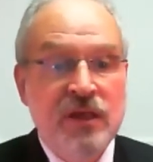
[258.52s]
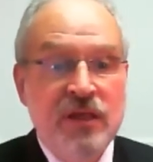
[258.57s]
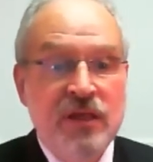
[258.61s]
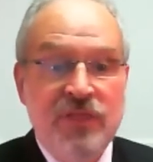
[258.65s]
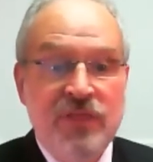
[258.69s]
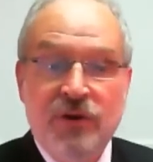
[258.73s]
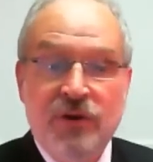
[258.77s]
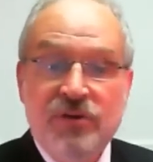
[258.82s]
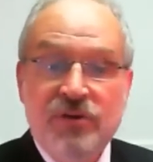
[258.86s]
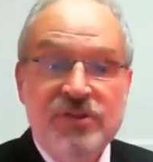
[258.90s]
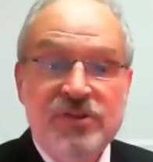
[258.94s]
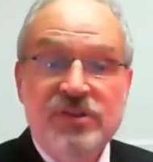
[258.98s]

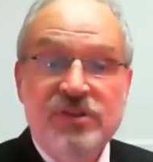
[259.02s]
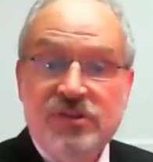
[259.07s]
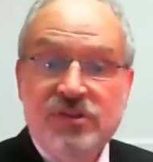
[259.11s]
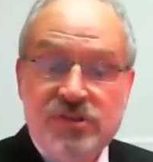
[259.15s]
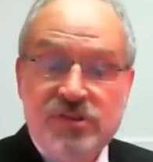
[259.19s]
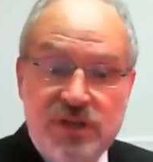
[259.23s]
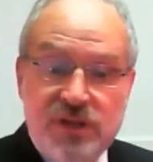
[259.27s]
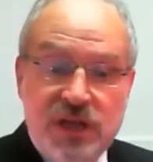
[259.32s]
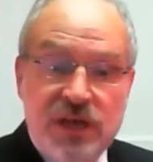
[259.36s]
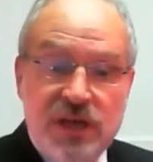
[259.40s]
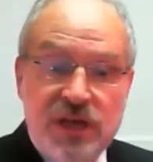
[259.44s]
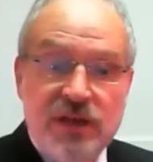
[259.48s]
There is
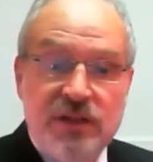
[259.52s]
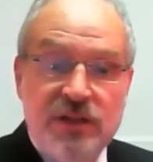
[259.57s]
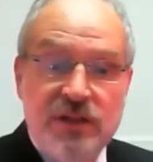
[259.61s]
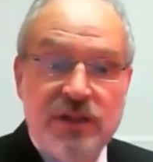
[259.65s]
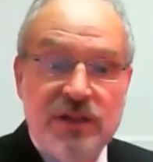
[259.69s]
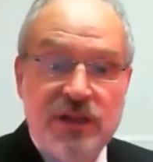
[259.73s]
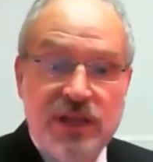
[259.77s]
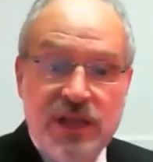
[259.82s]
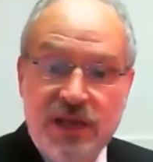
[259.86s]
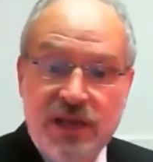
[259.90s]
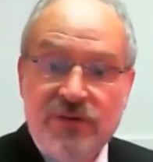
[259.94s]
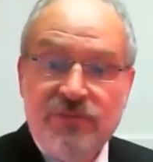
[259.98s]
instead
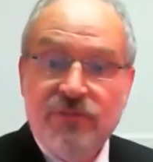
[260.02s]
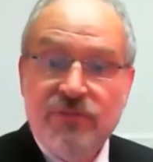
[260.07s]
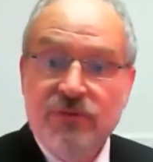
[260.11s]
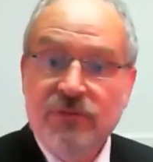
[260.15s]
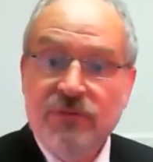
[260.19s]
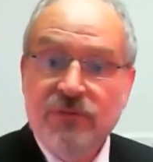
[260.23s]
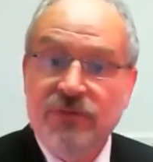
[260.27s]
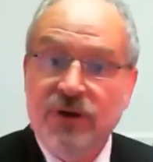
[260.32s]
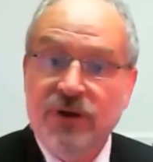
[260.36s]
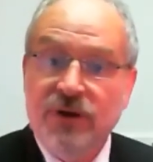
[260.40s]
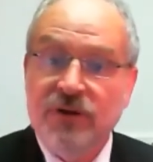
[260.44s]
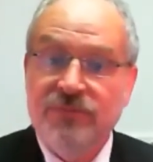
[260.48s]
an
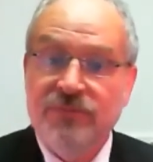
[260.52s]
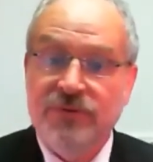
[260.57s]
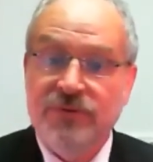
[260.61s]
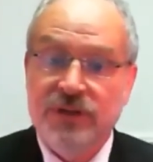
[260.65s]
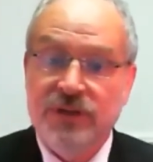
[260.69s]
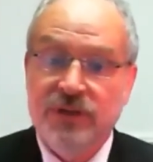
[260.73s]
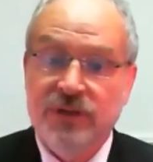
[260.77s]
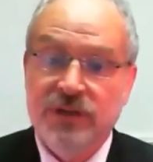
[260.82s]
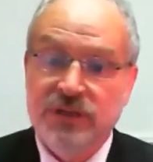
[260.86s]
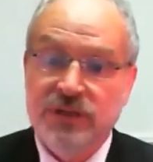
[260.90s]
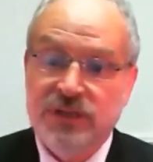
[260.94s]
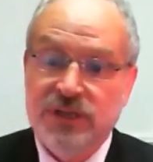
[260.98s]
ever-evolving
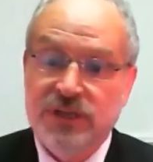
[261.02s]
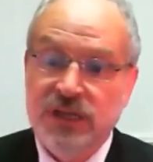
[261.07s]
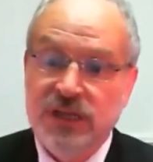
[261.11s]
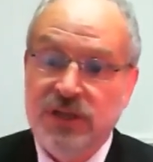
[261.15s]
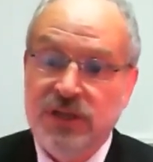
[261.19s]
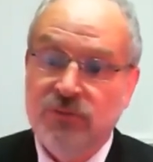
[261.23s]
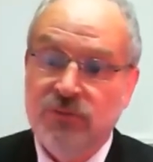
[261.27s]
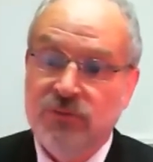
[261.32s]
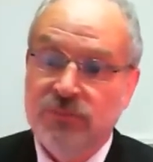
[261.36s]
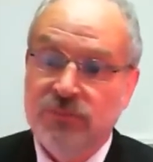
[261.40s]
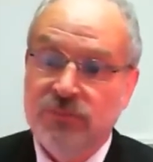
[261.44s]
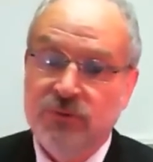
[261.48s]

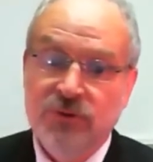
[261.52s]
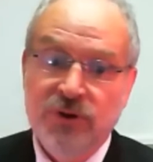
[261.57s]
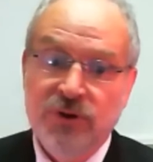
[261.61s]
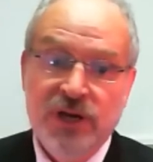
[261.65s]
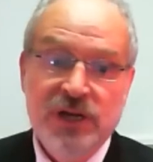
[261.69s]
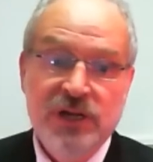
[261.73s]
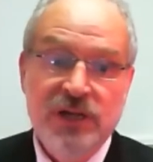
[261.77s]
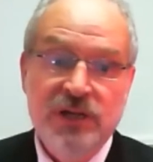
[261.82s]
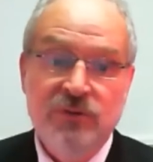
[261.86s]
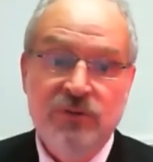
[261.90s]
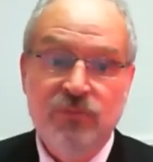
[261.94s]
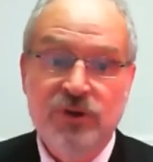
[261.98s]
continuum
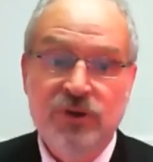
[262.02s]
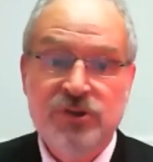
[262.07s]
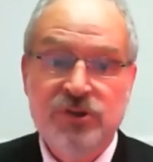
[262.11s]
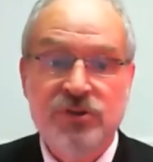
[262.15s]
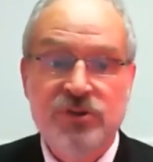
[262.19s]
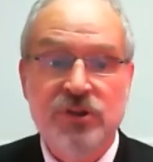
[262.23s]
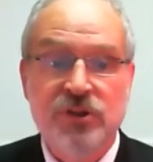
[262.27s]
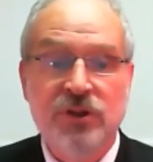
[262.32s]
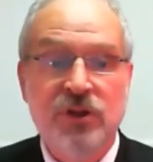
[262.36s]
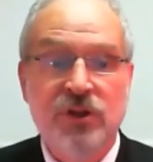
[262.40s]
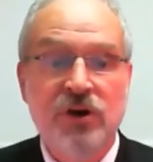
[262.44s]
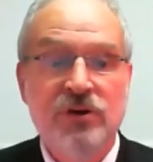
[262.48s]
created in which
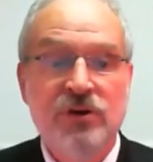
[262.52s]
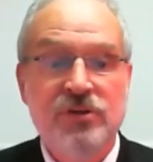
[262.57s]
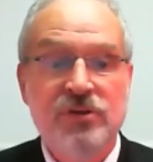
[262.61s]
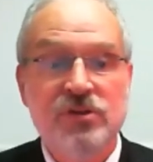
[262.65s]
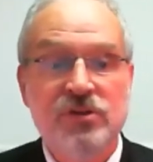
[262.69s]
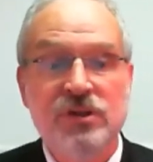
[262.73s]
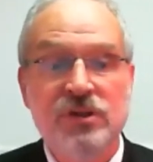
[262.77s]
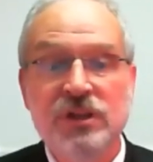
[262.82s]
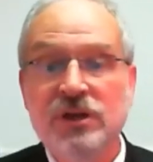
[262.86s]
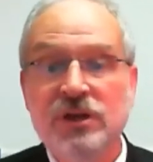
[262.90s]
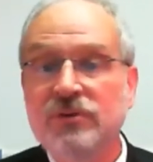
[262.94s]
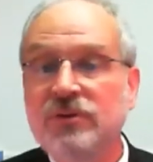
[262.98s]
the law is
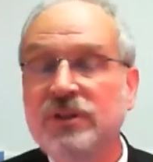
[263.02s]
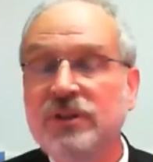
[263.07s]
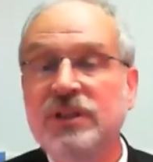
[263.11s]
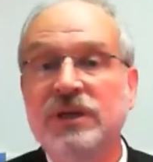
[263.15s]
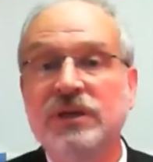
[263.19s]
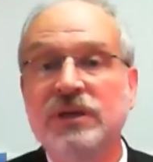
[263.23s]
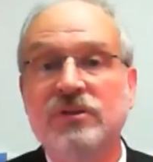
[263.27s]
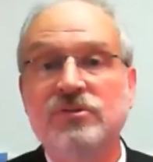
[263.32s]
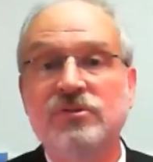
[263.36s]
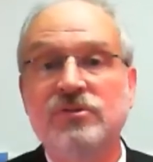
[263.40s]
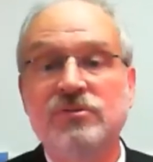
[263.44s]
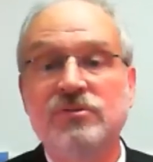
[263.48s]
clear in the
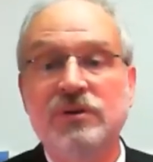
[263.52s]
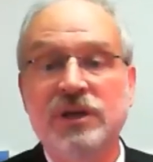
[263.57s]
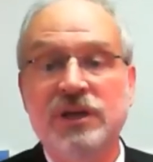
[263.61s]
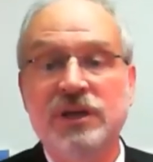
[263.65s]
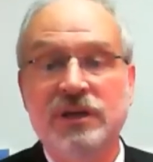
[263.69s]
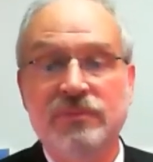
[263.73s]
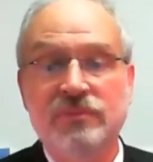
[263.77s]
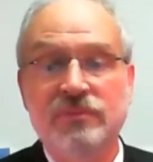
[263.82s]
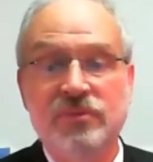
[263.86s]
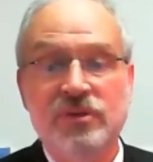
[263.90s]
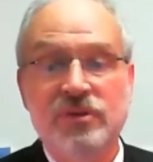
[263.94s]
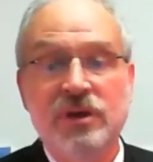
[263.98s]

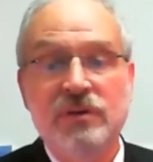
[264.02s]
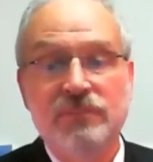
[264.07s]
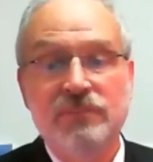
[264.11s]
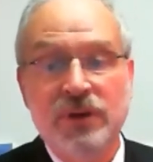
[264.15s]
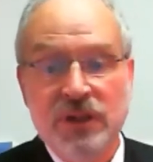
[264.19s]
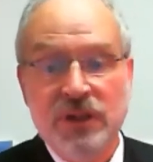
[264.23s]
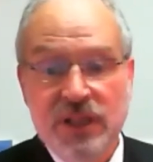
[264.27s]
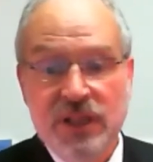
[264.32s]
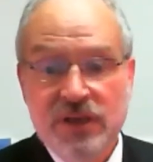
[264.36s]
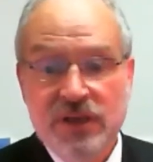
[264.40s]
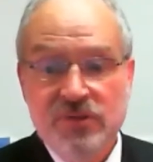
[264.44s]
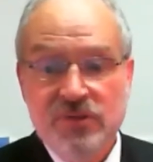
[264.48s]
extremes,
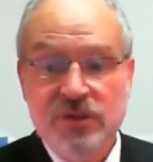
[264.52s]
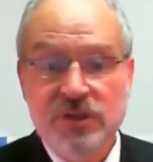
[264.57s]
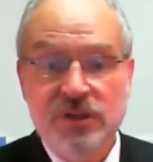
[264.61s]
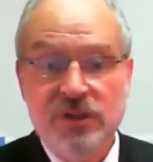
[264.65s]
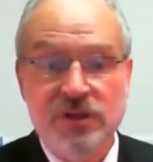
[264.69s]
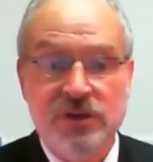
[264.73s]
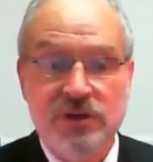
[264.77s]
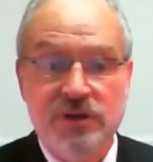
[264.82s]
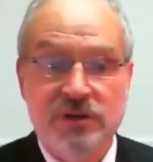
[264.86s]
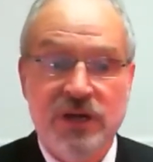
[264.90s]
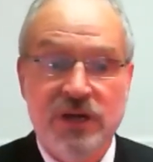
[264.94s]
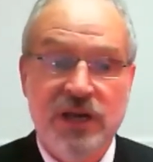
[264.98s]
but less
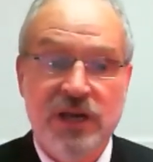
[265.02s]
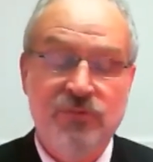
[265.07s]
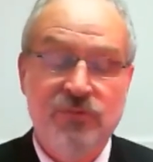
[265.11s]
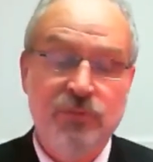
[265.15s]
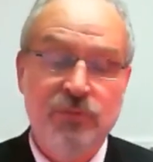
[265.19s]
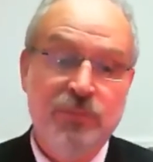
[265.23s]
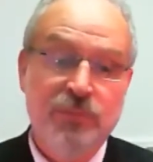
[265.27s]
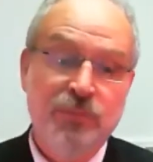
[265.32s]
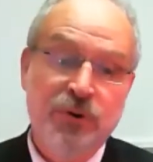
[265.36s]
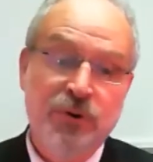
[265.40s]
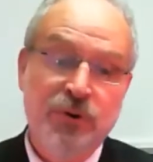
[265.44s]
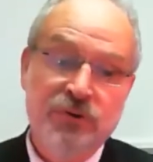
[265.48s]
clear as we
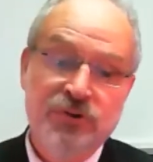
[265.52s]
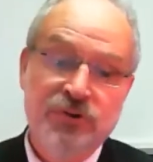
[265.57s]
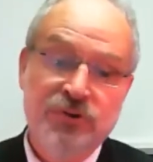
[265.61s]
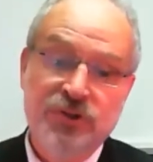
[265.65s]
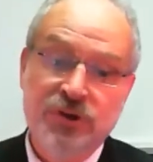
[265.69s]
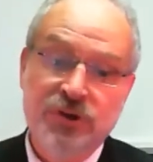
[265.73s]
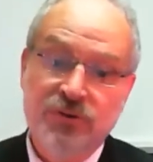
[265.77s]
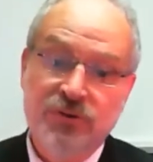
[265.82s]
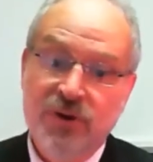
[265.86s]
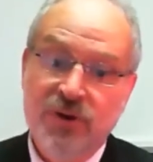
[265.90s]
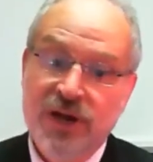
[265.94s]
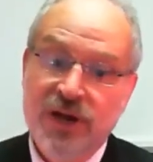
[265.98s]
approach the
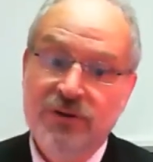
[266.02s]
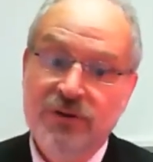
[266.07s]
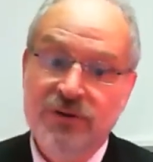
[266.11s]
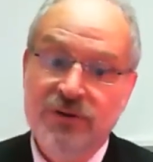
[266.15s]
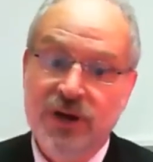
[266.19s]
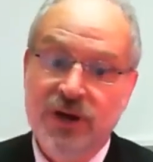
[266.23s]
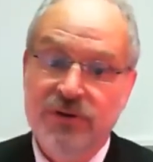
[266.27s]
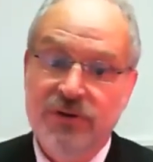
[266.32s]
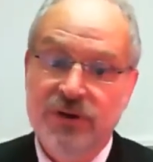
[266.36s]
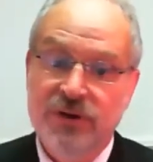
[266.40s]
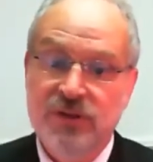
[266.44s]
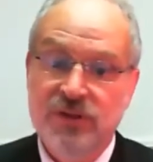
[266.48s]
grayer
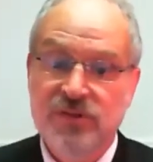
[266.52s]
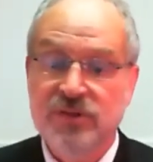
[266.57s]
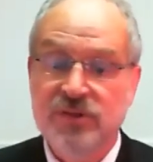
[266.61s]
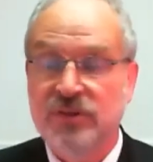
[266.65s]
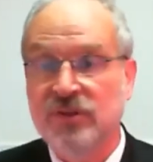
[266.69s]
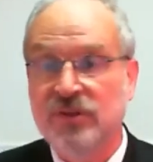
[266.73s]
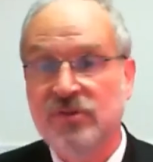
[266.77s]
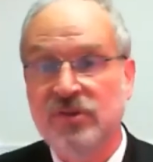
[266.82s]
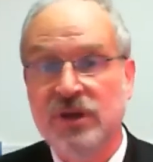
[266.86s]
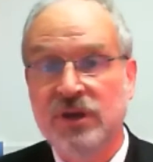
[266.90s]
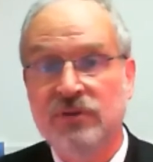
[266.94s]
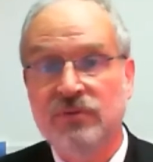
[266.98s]
areas in
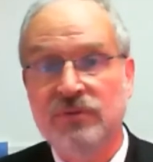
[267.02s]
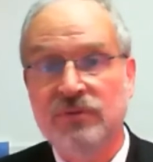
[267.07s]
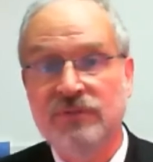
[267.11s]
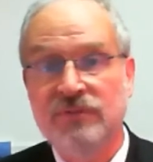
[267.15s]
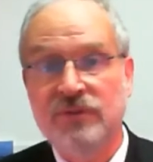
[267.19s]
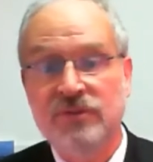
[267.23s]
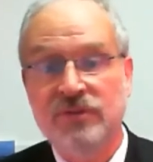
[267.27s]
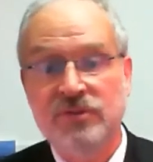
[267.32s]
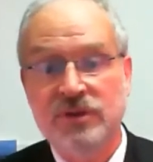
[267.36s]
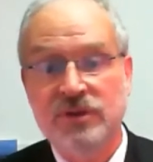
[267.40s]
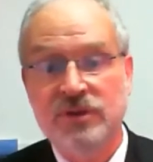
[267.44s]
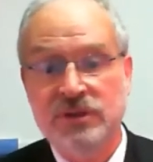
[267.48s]
the center of
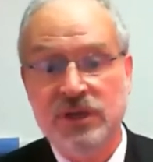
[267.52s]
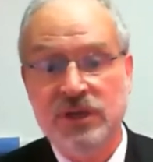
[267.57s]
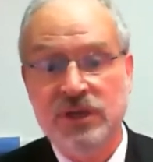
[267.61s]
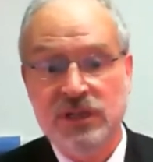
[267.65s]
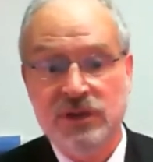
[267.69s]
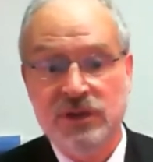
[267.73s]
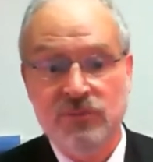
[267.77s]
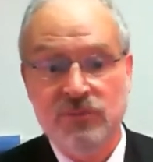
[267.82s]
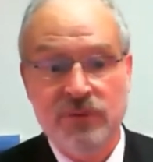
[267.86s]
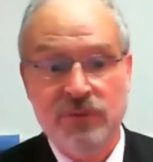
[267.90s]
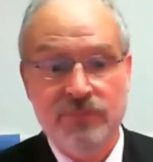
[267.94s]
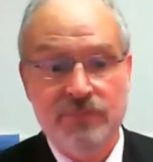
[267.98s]
this
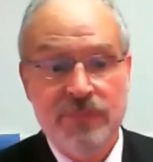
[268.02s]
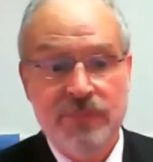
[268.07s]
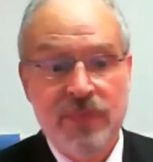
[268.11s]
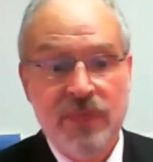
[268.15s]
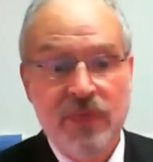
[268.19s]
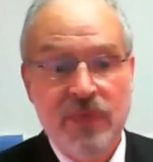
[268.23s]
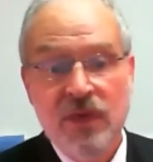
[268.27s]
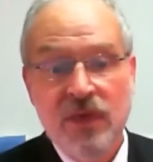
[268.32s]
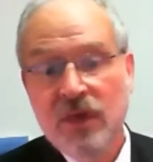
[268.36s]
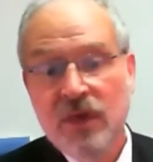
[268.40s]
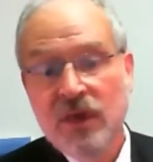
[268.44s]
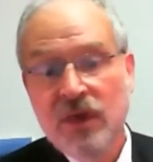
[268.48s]
continuum.
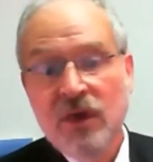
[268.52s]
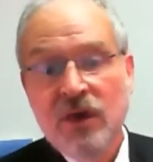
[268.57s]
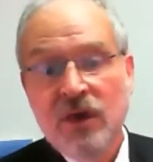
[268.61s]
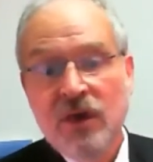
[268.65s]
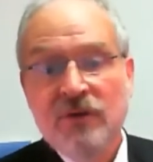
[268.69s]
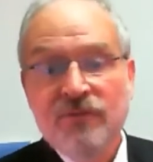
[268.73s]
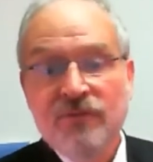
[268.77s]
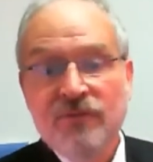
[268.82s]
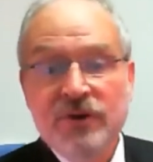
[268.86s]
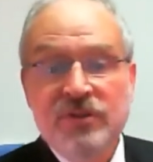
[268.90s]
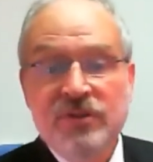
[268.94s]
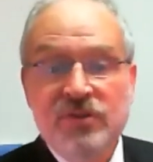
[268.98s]

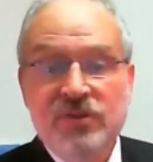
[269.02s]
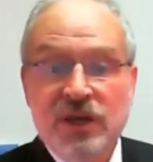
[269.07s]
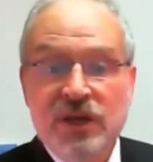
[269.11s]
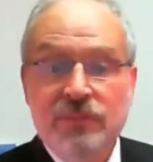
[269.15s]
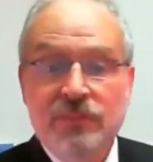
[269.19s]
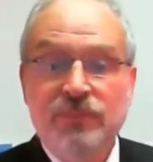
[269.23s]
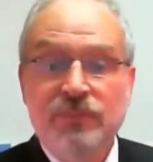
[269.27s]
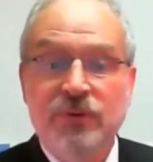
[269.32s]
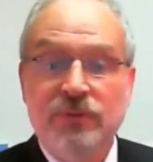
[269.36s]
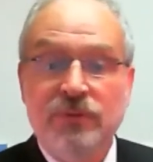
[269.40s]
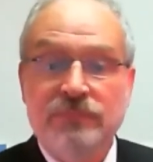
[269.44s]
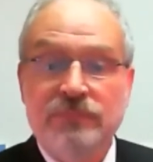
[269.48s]
For
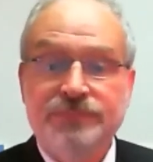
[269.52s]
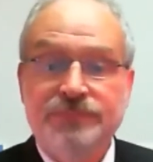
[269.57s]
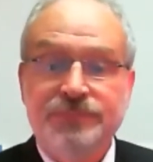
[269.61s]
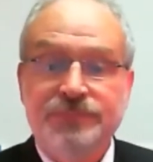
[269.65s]
example,